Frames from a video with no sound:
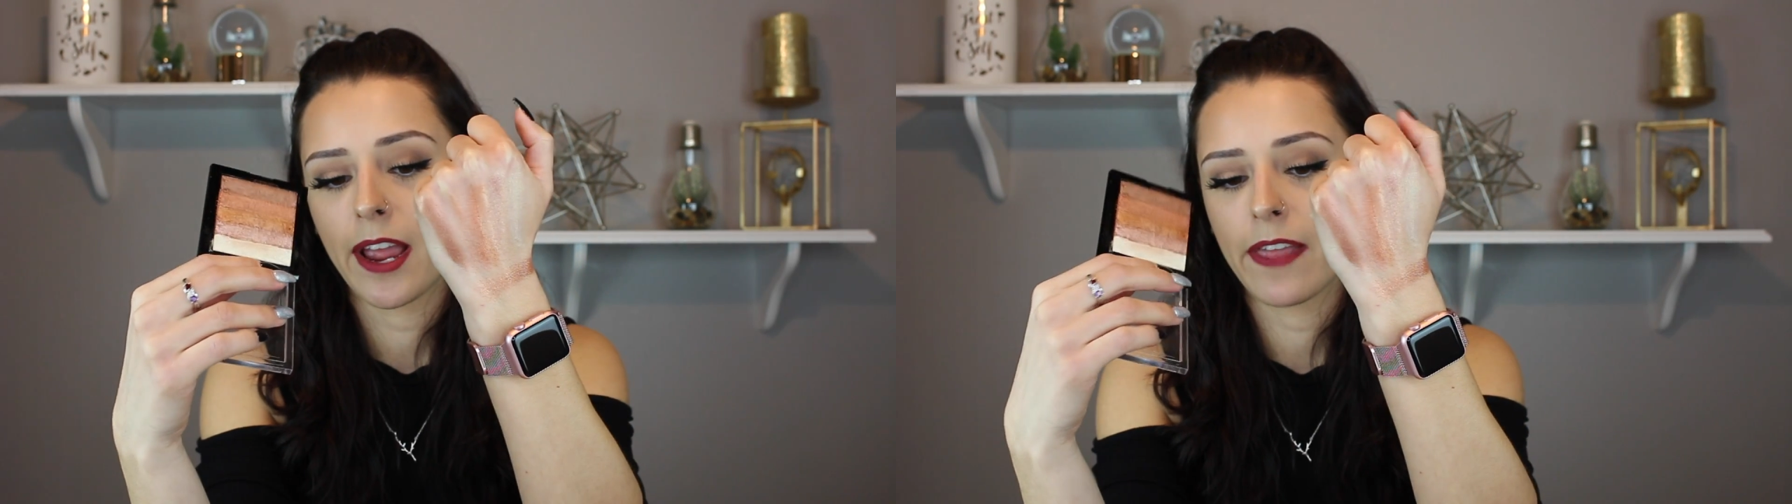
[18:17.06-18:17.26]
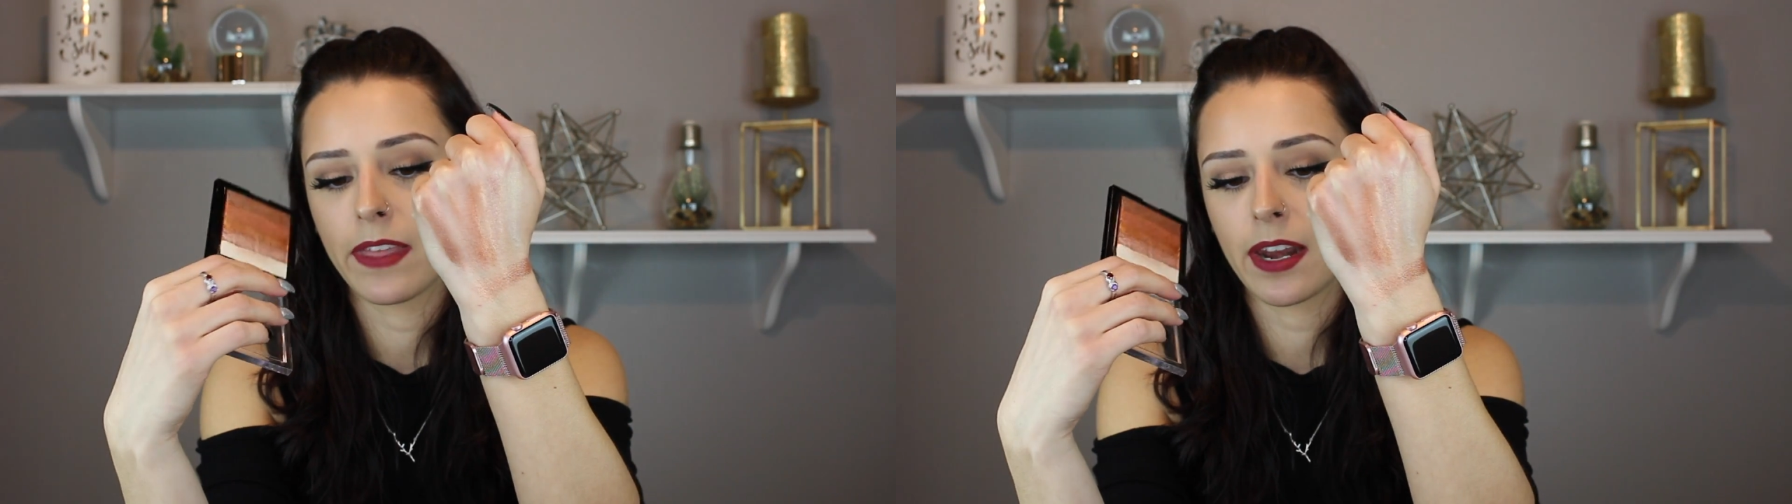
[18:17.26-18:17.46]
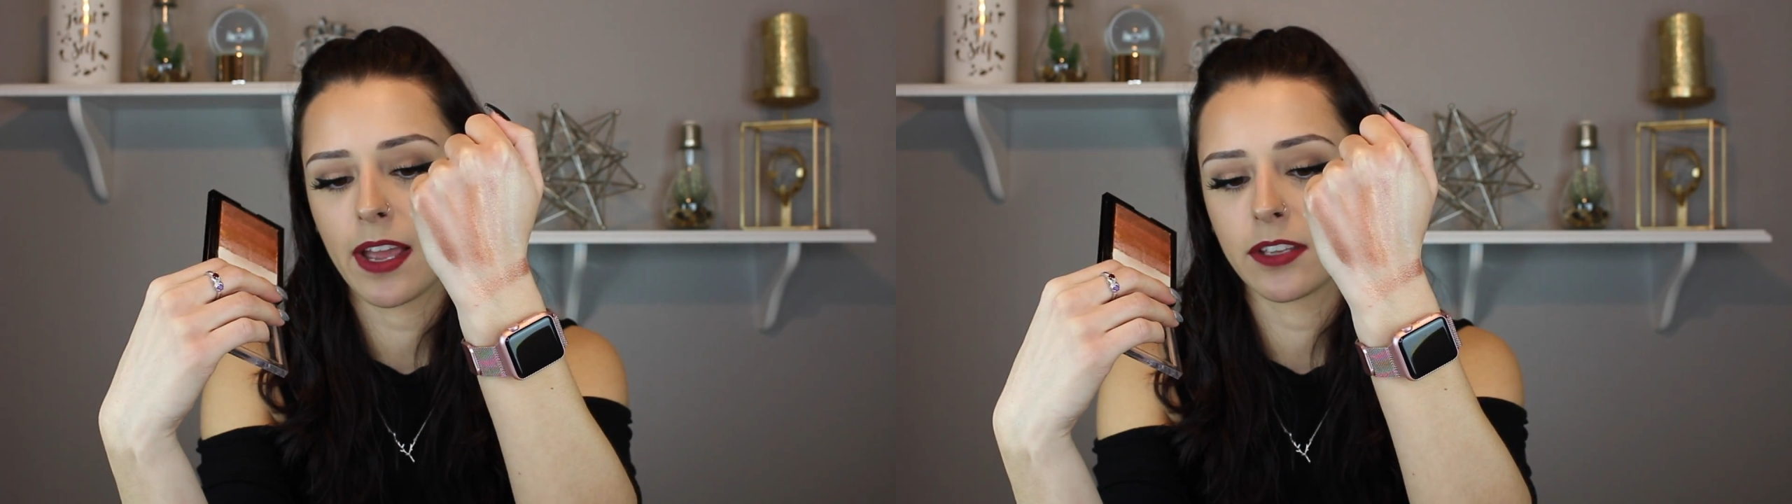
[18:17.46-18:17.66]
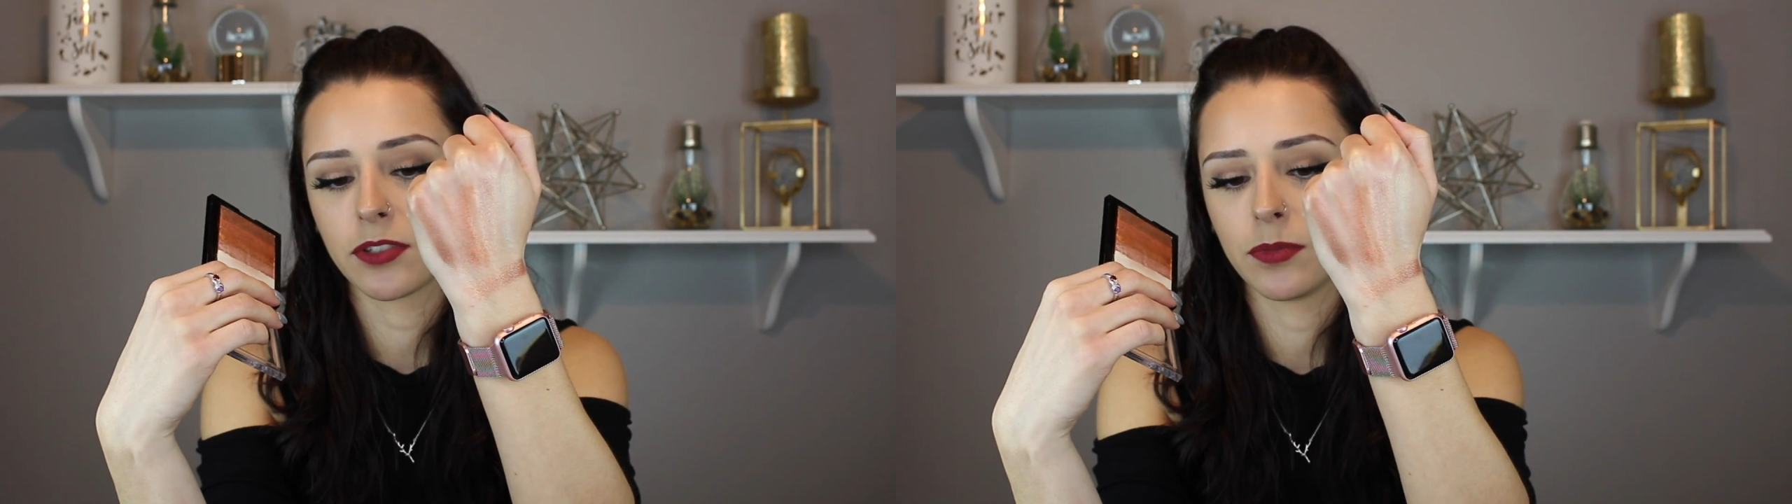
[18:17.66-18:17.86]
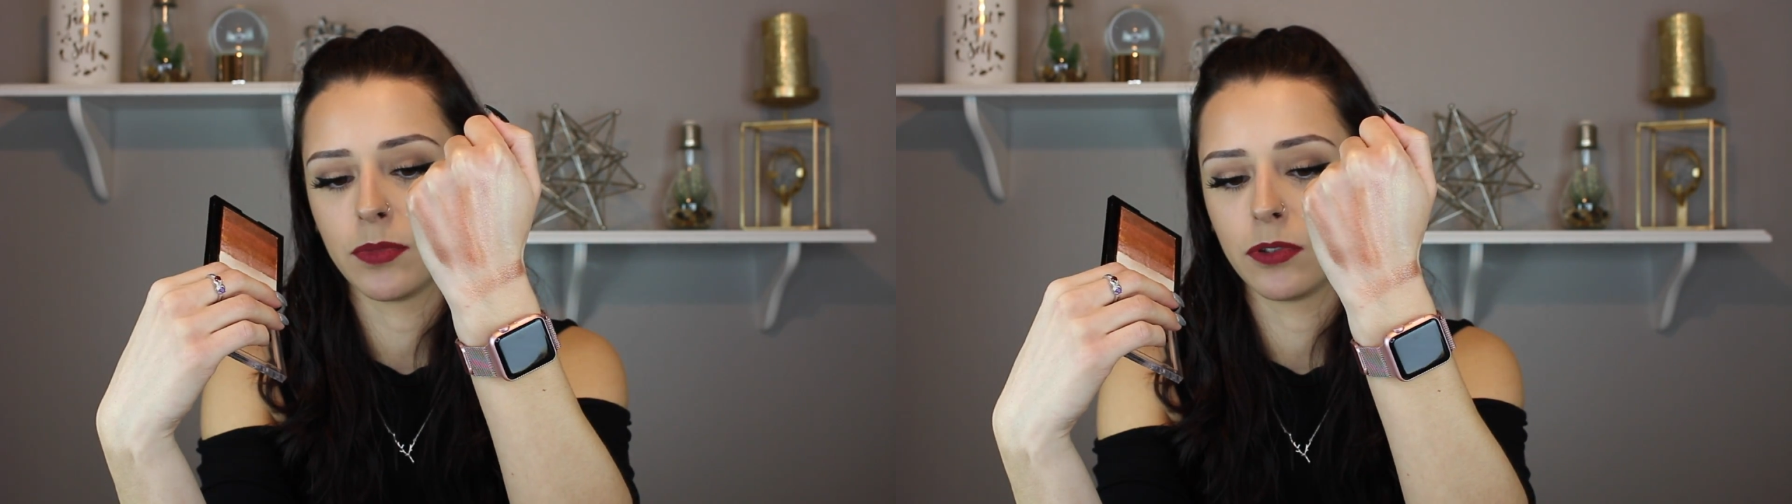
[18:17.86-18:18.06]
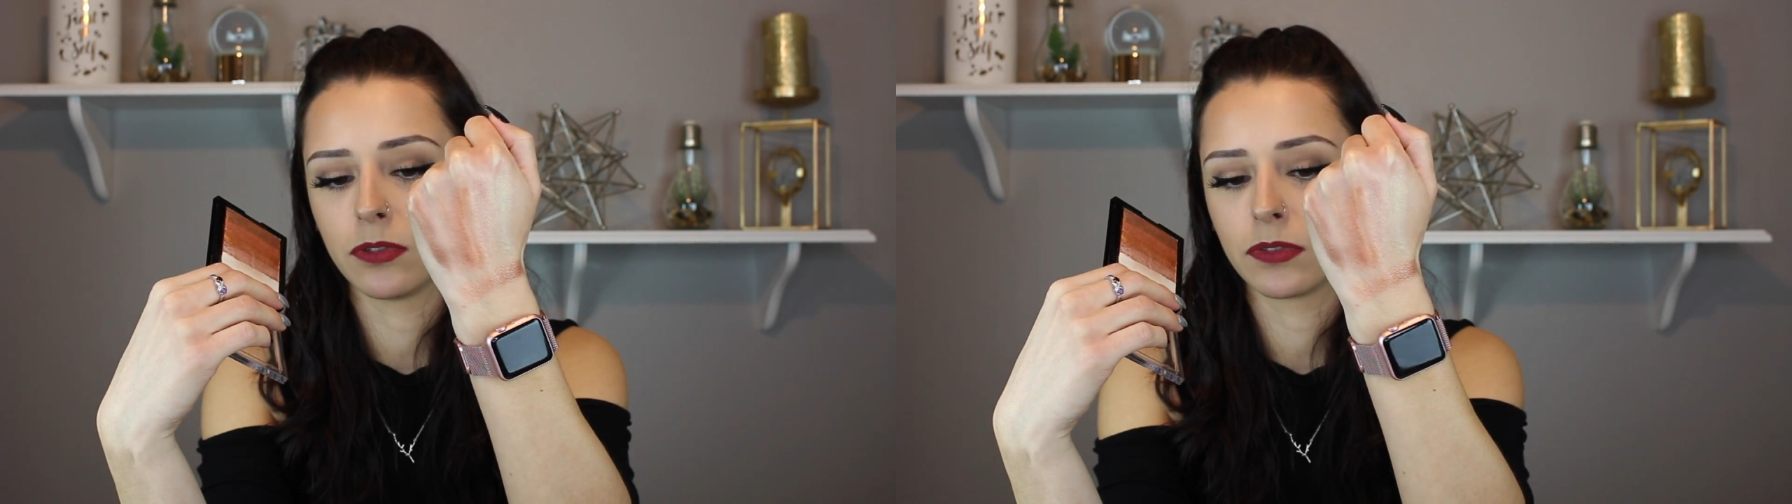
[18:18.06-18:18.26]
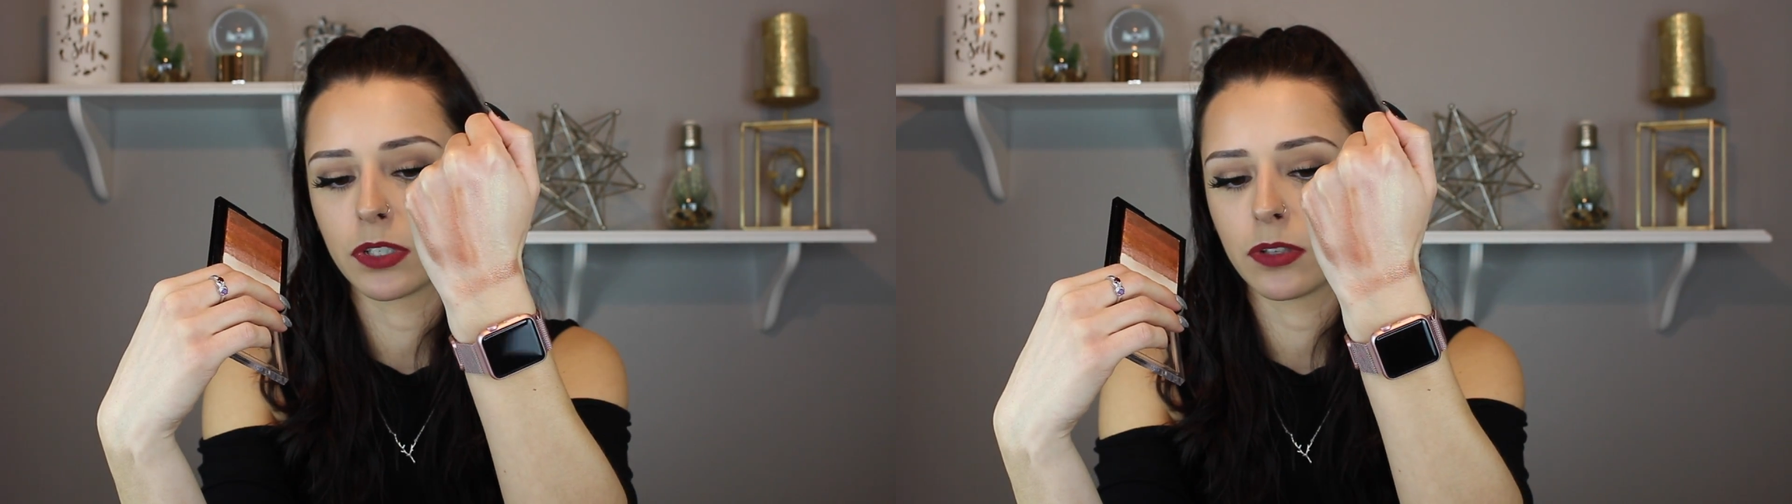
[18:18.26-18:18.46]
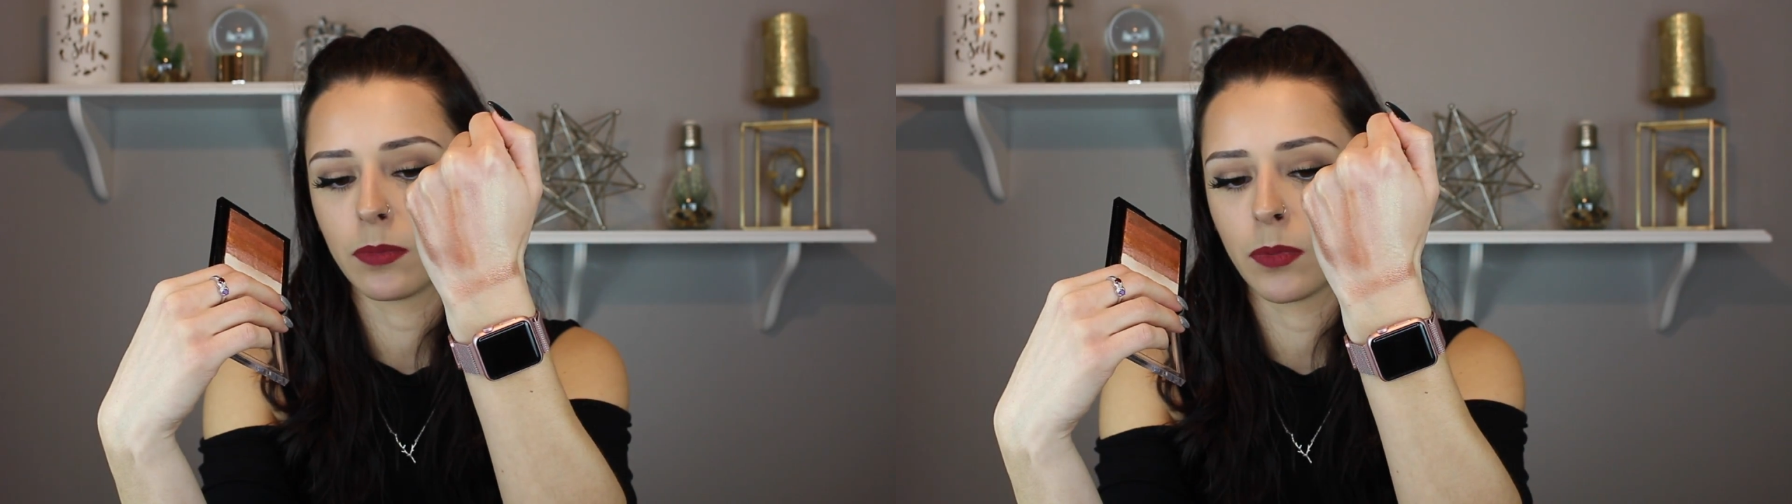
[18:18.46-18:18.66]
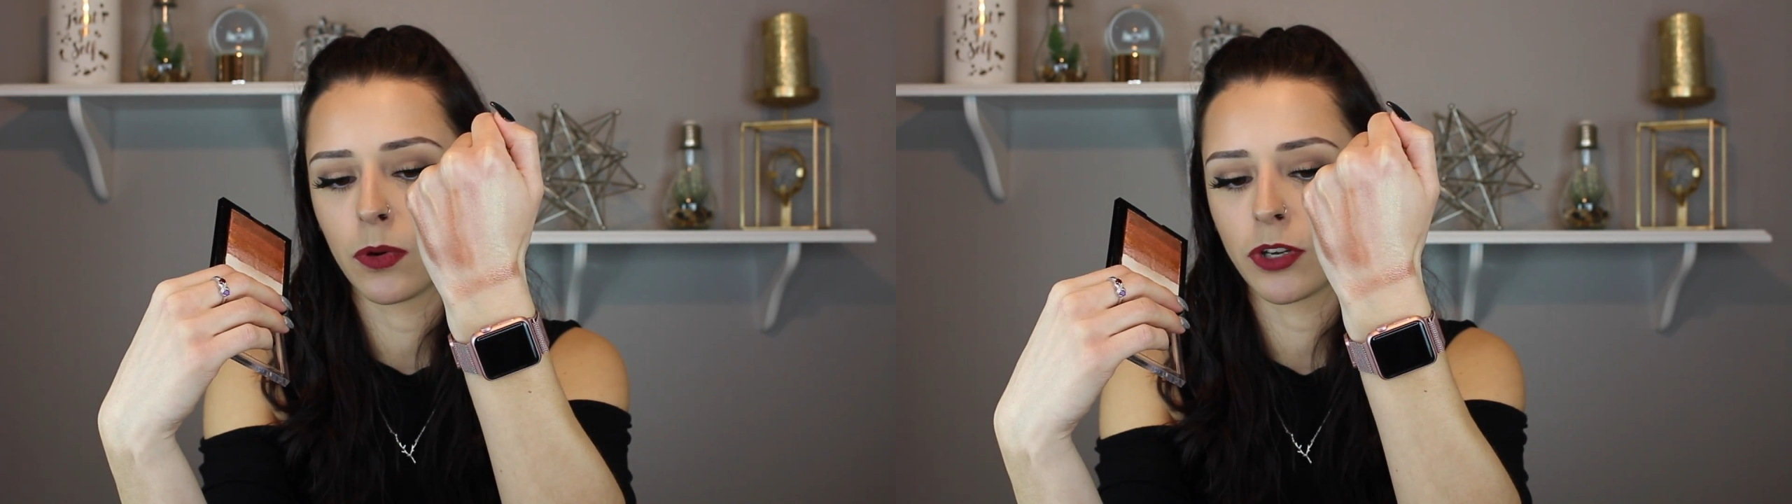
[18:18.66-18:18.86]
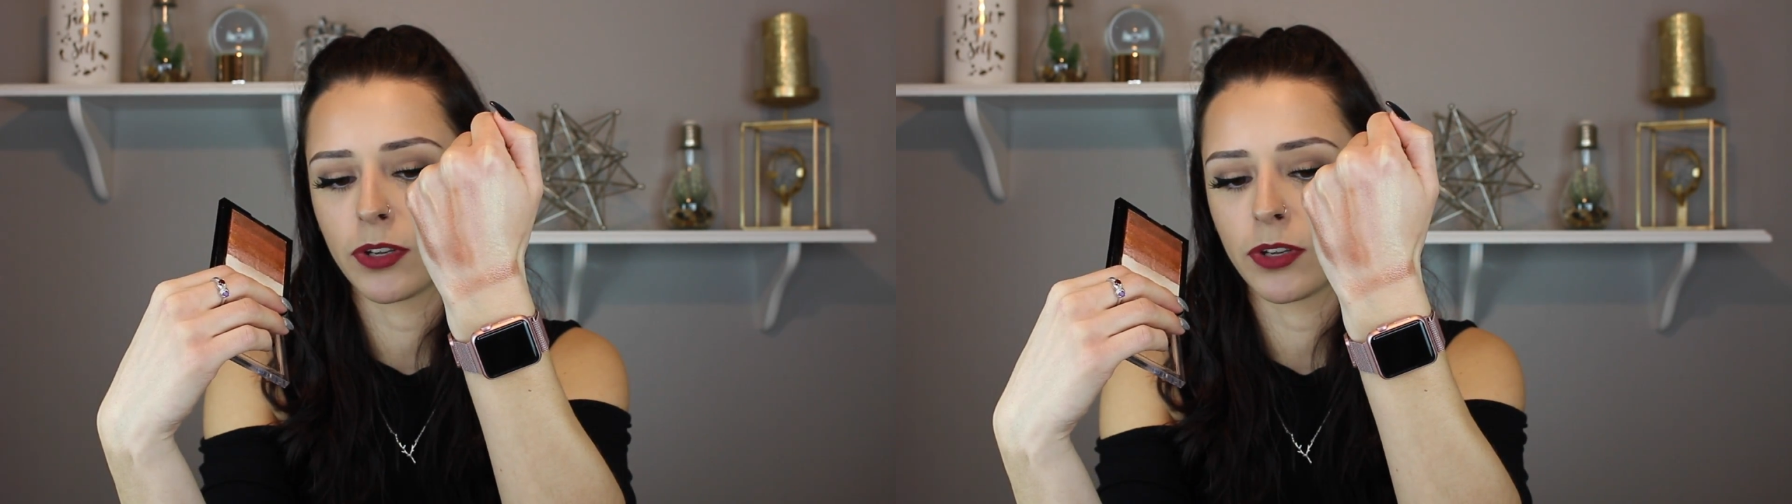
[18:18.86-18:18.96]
And then as you move more,